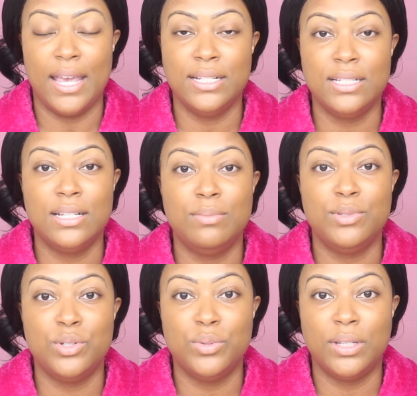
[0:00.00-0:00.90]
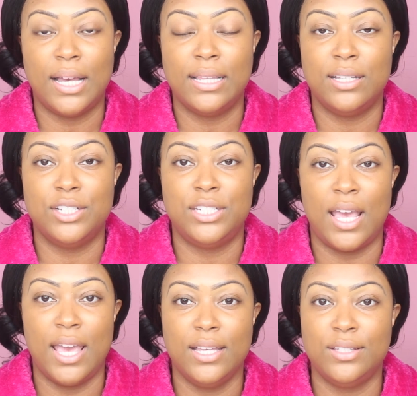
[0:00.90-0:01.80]
ended up doing like their
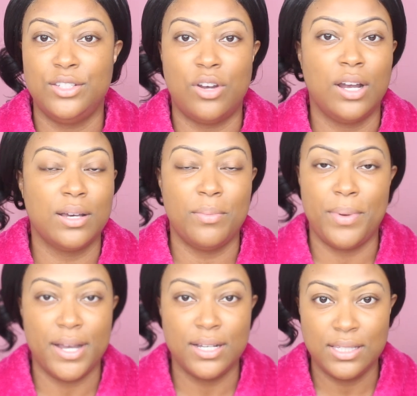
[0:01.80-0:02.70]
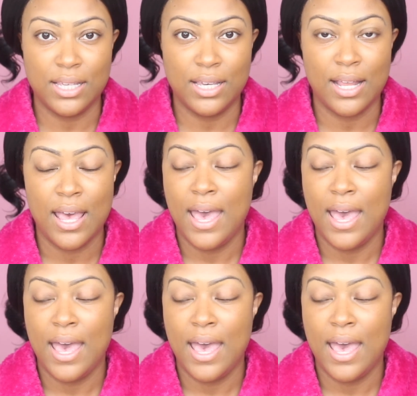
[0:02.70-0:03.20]
shade chart comparison,